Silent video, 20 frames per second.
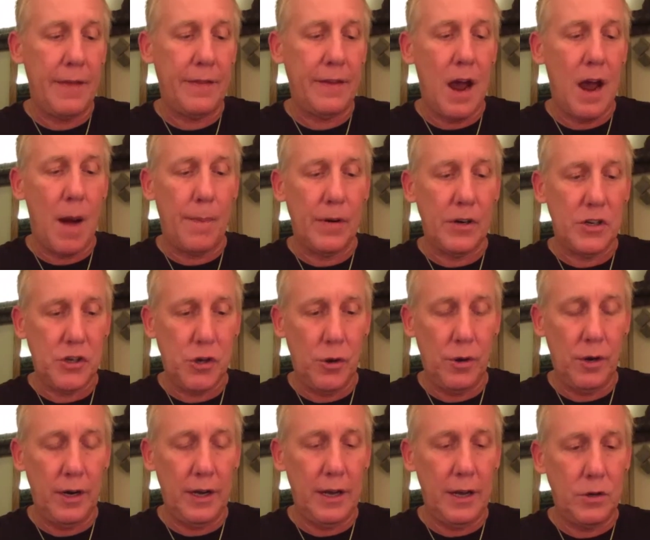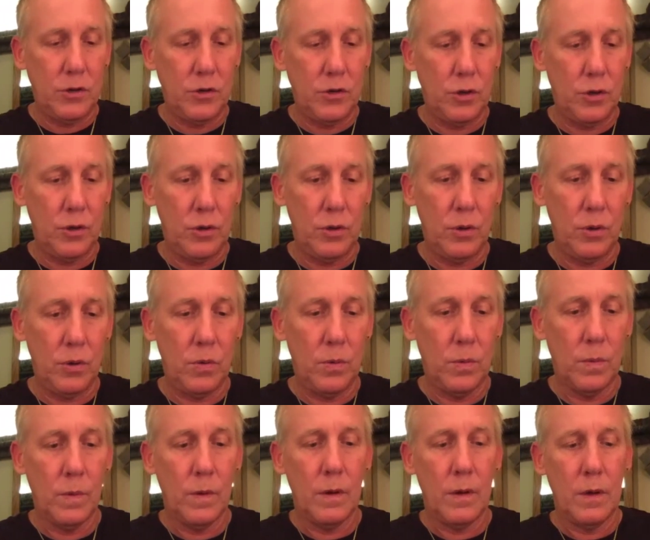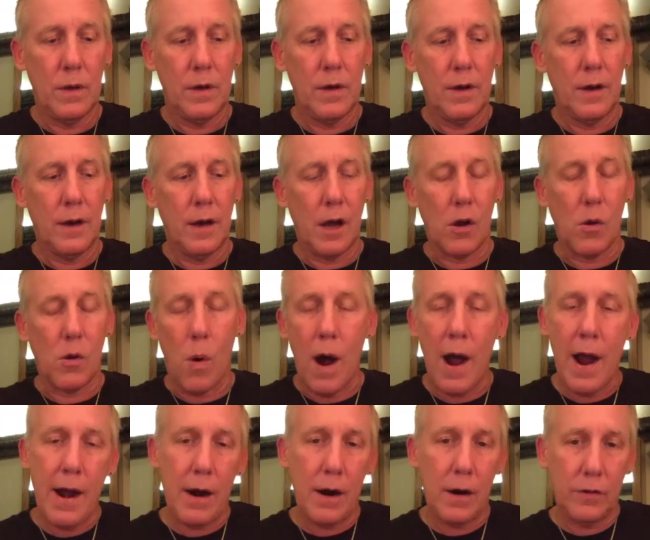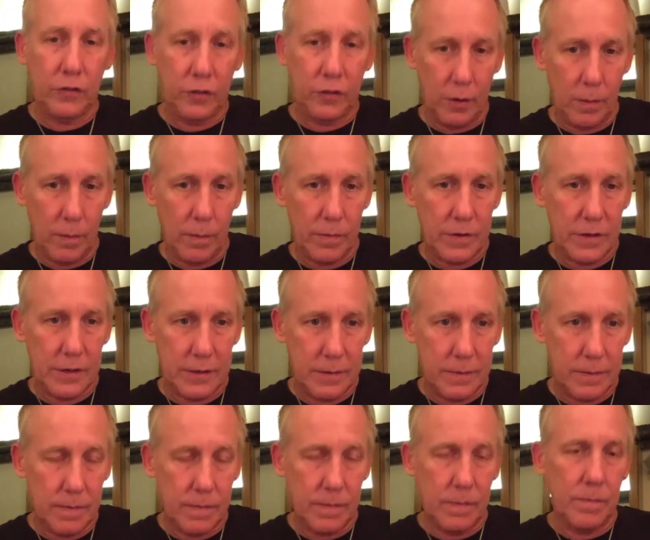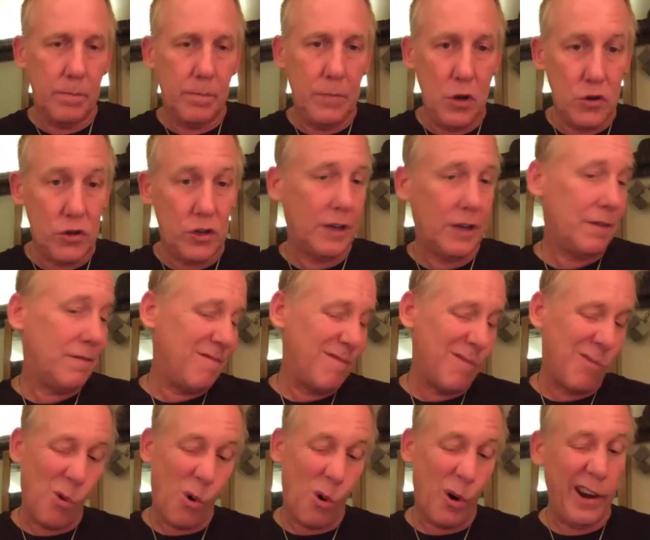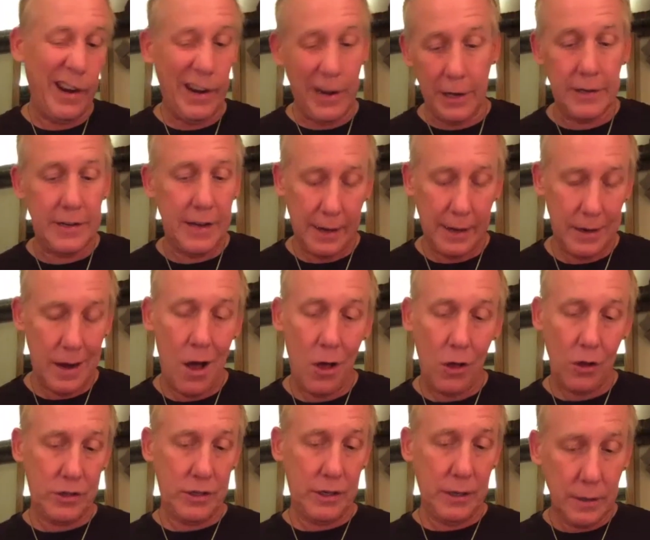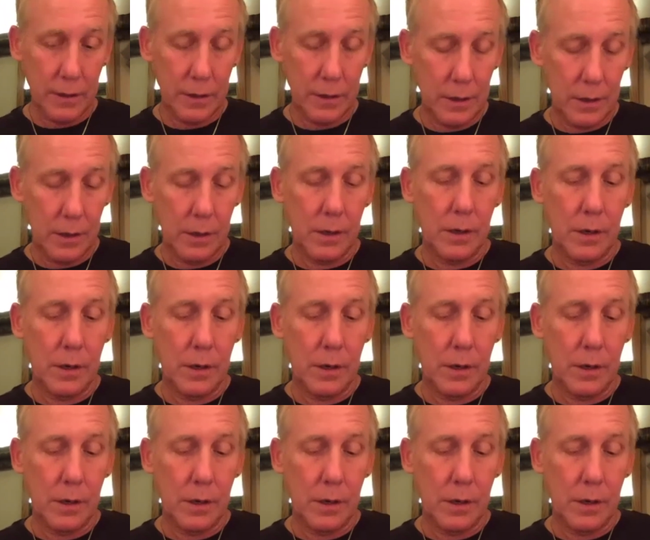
had the opportunity to acquire some music oriented technology